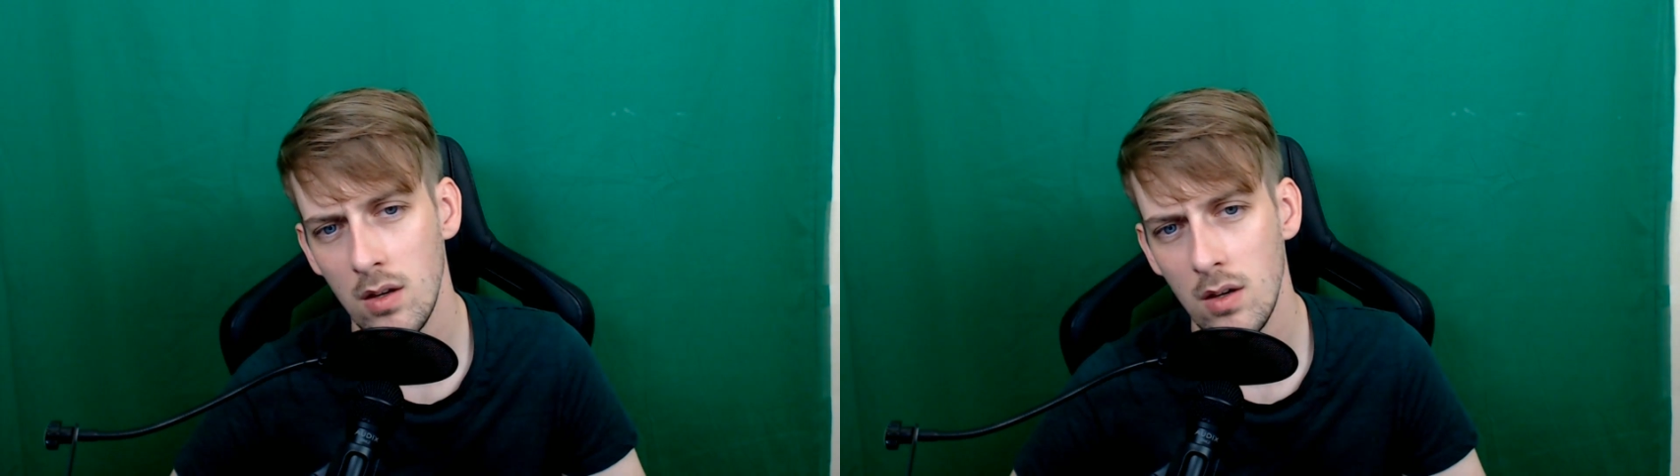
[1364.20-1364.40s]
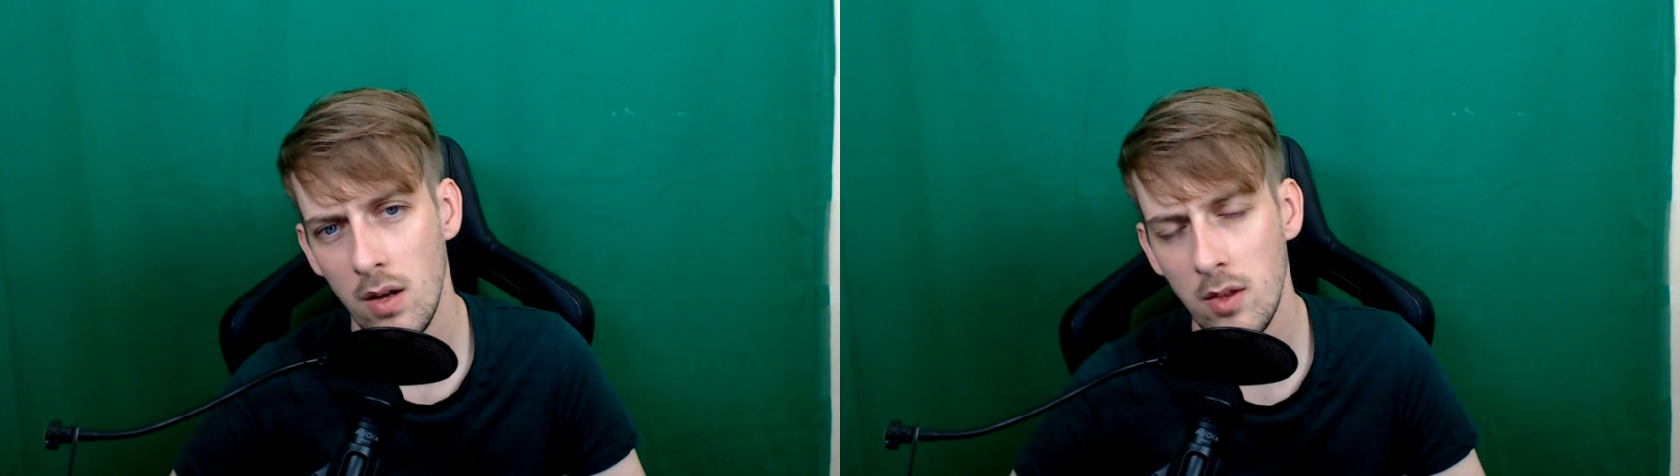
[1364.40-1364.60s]

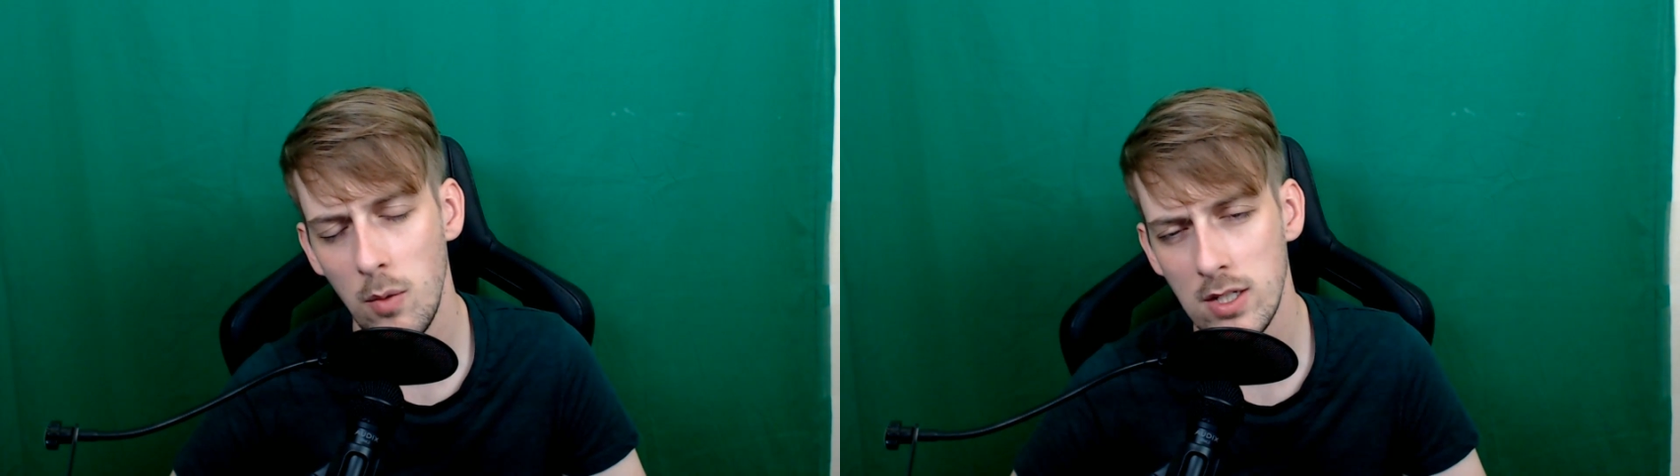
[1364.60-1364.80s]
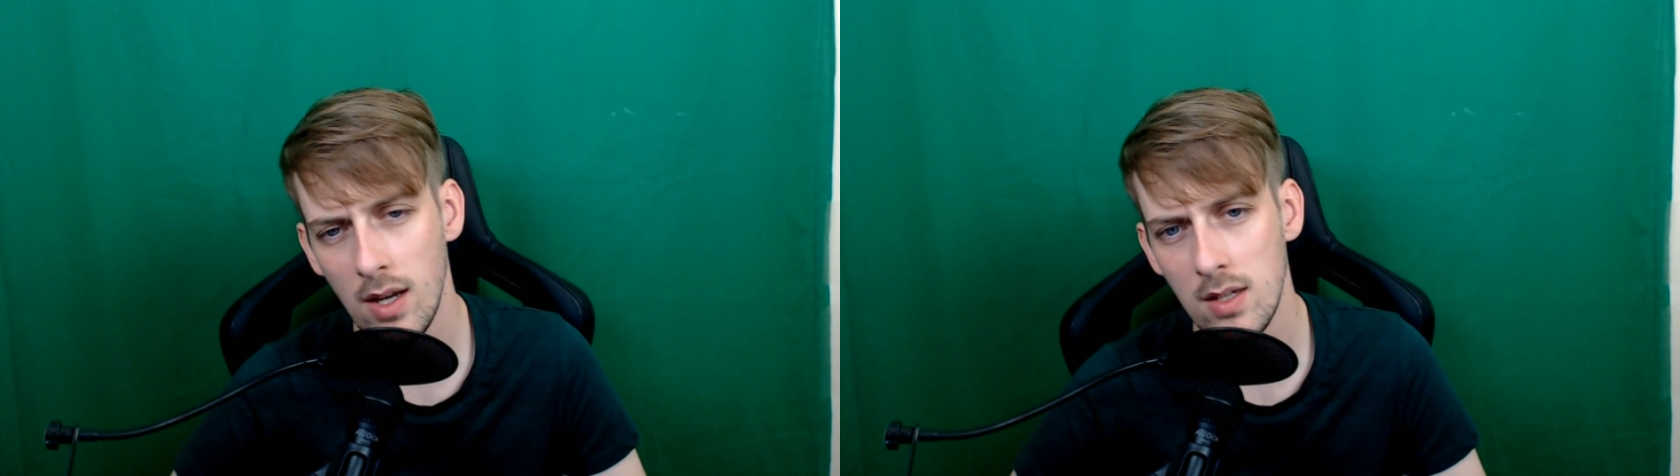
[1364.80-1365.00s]

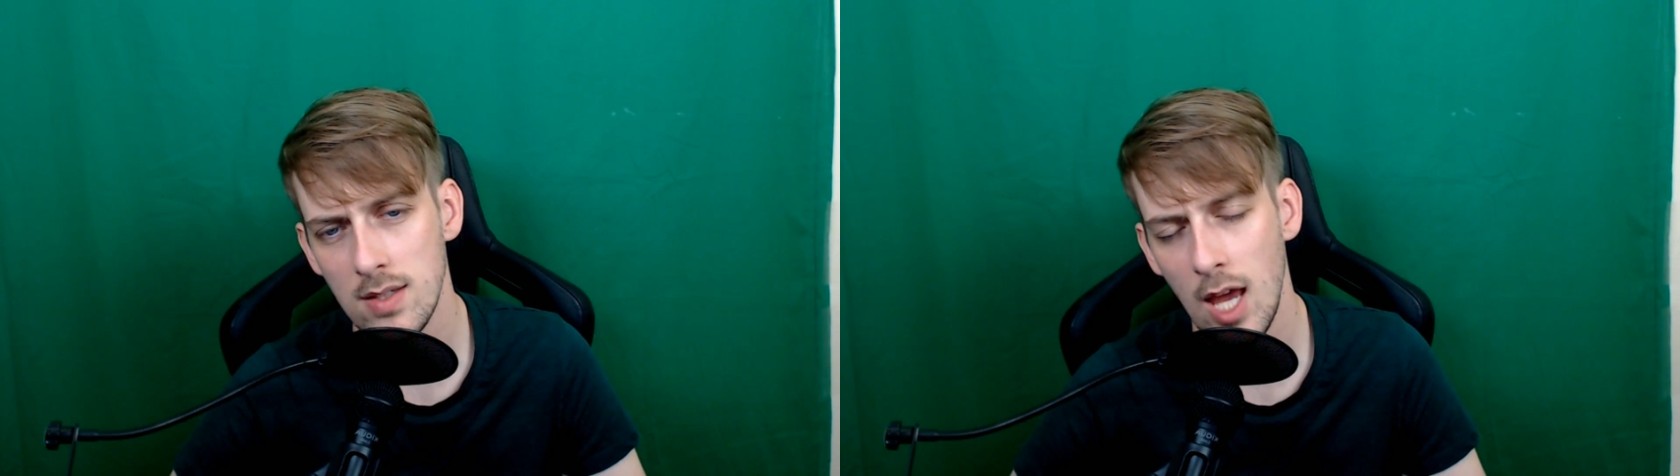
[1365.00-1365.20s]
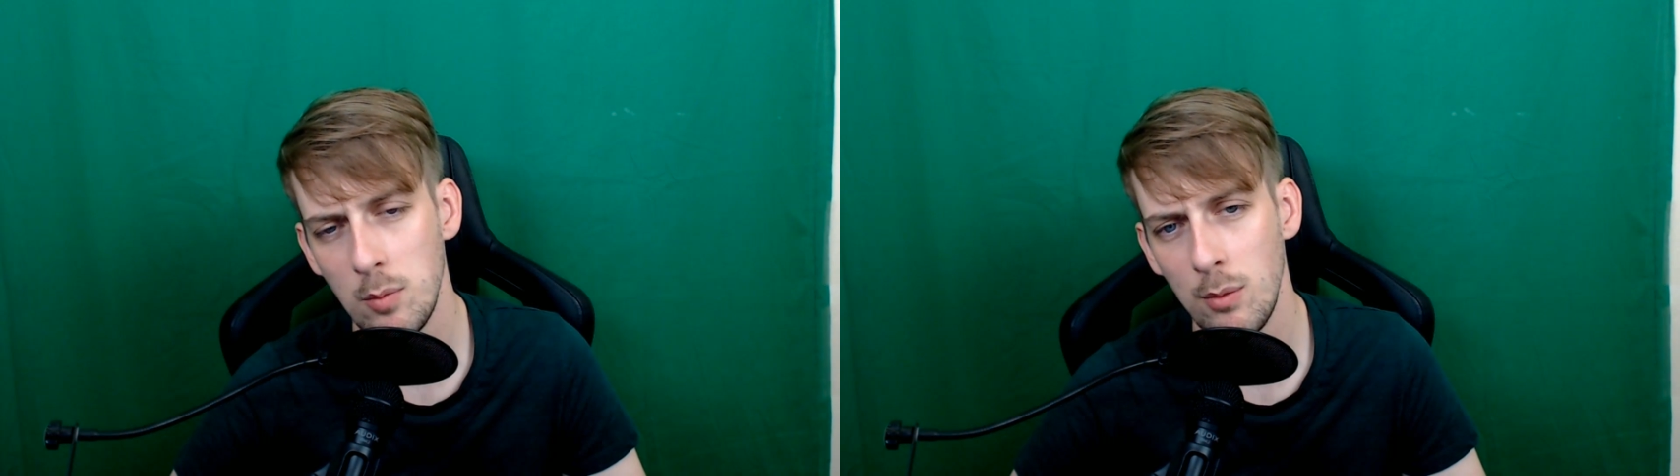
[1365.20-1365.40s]
my Techies
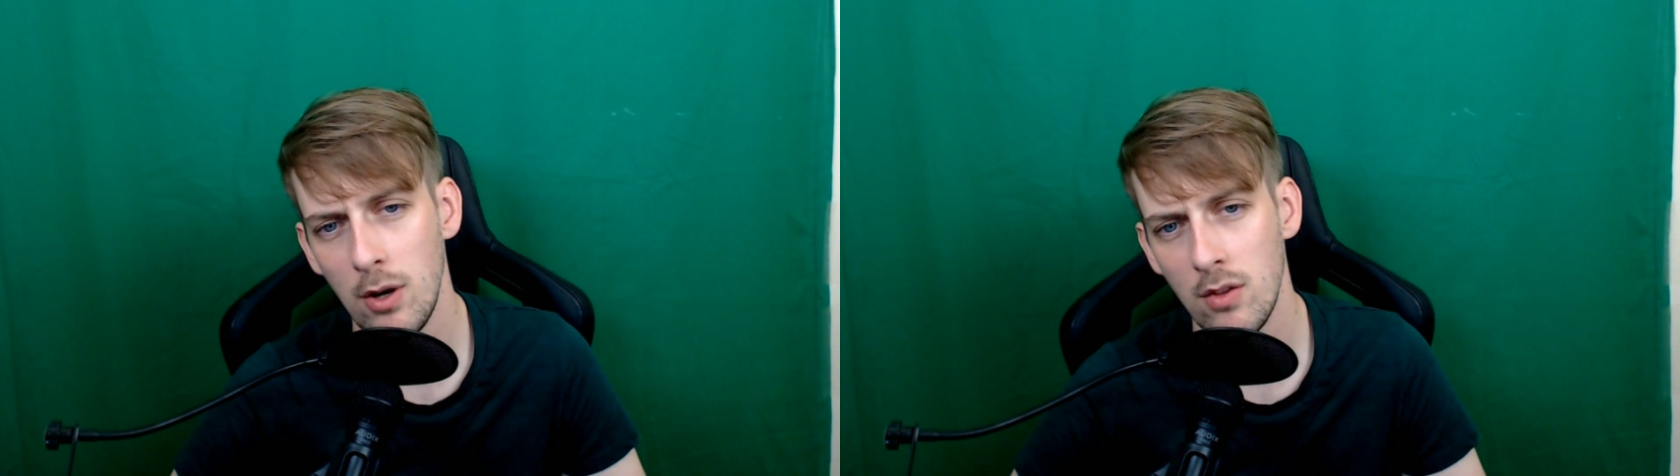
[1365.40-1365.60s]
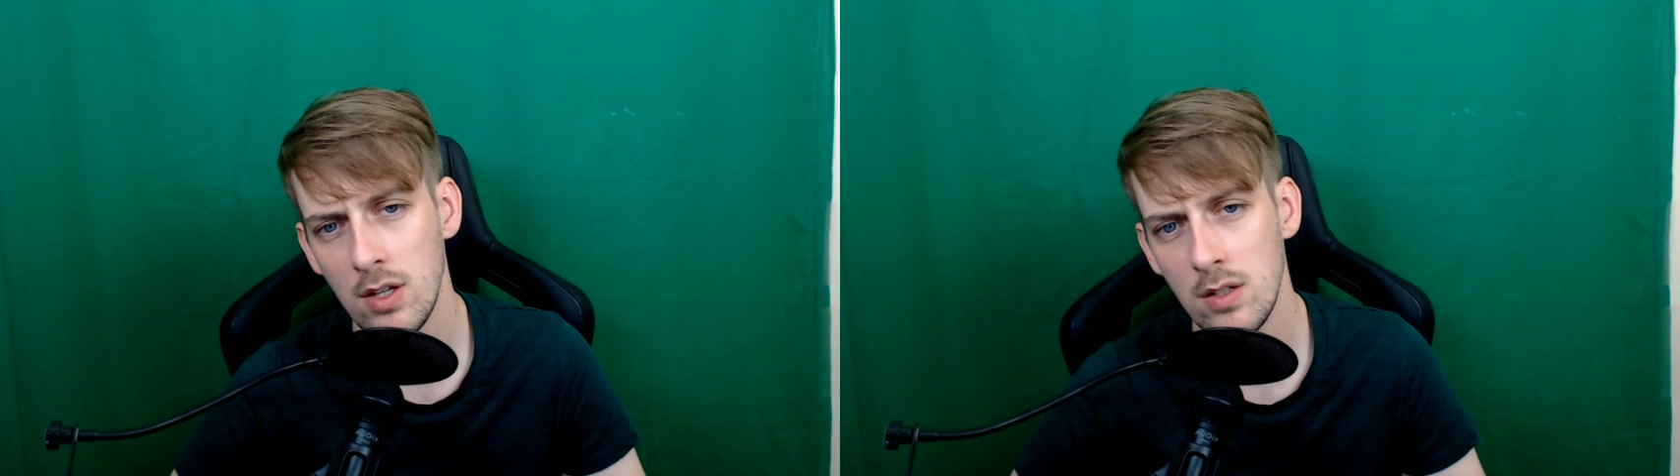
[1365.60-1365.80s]
can be
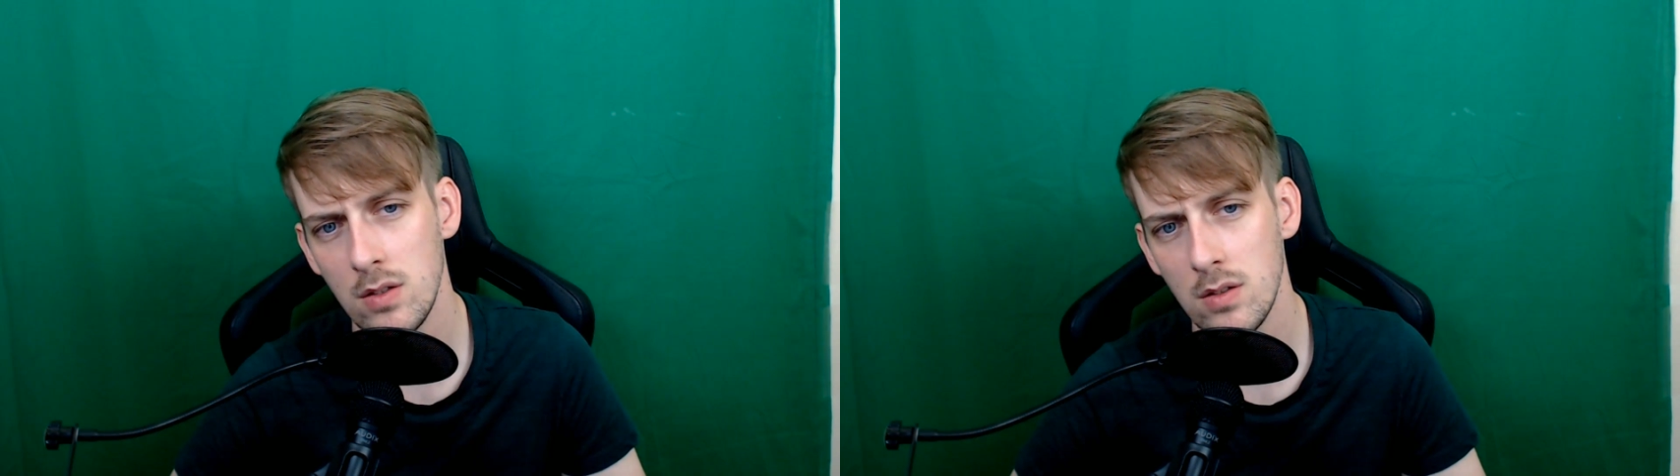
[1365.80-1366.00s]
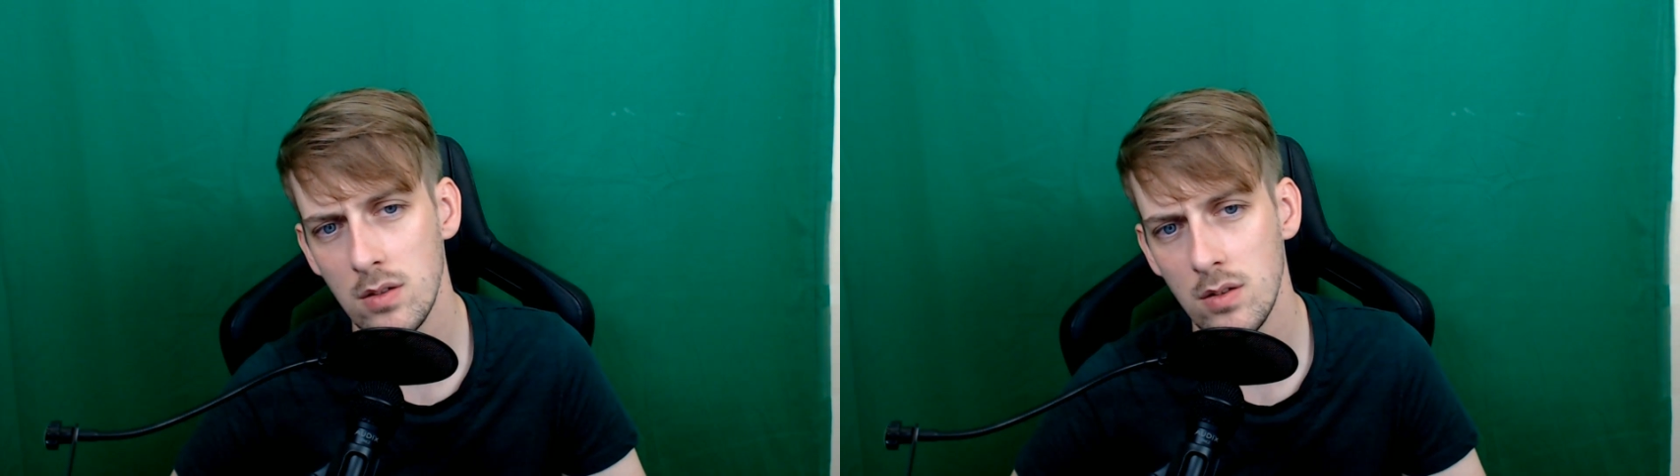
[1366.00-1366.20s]
better than
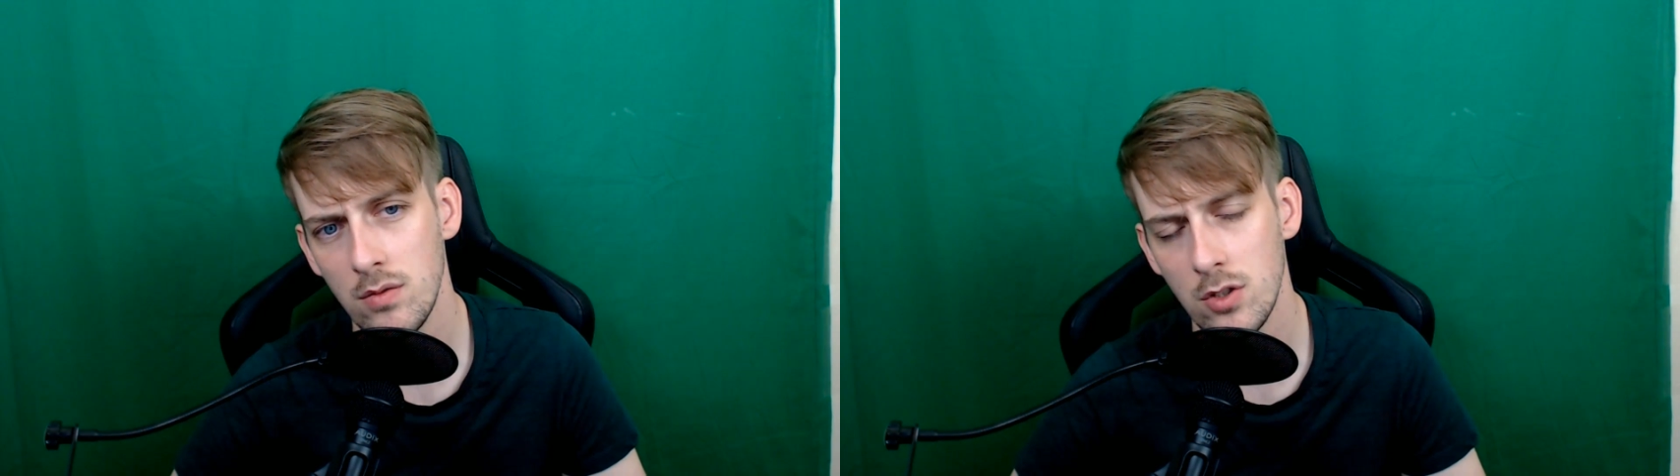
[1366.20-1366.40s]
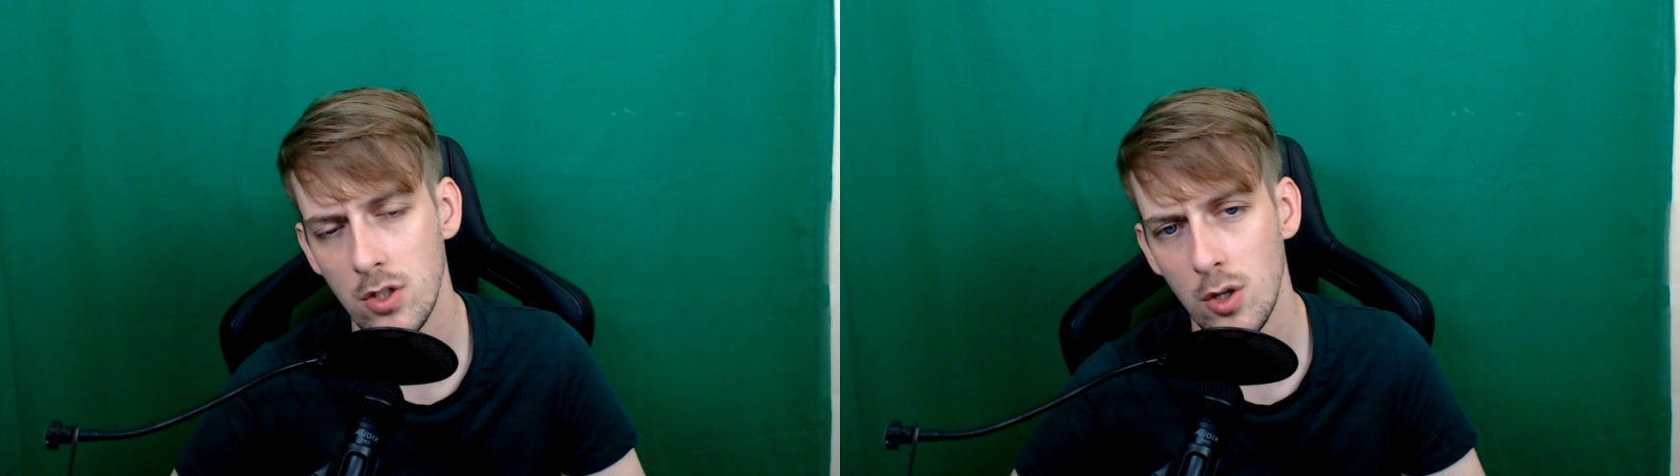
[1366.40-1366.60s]
his
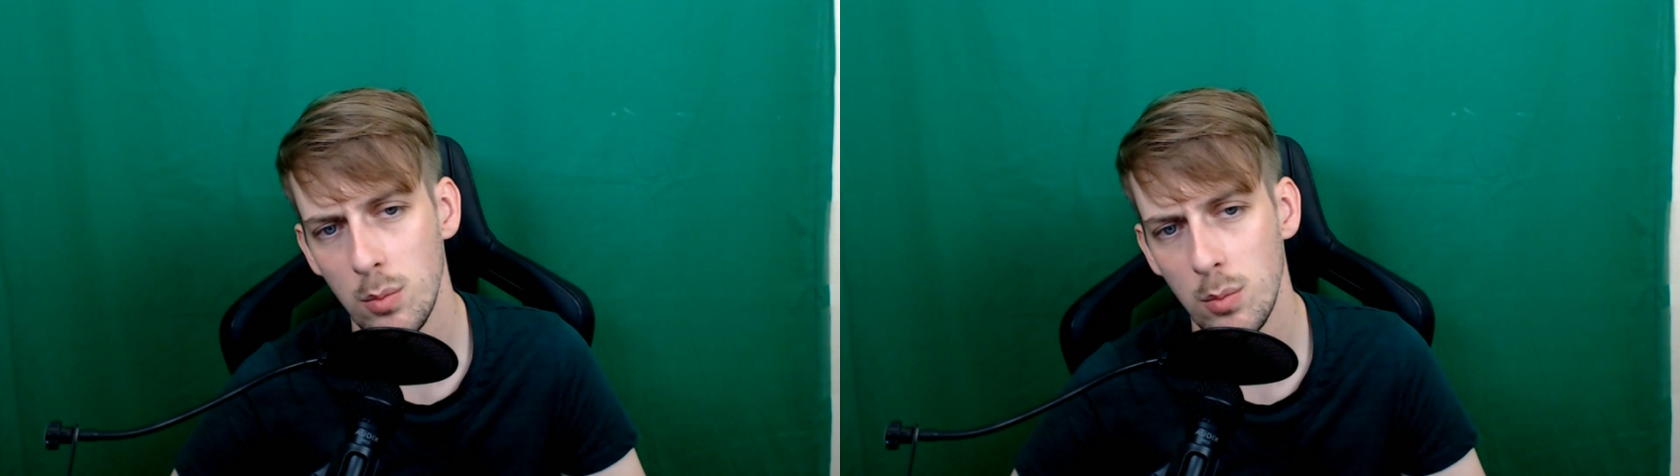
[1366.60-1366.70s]
for sure,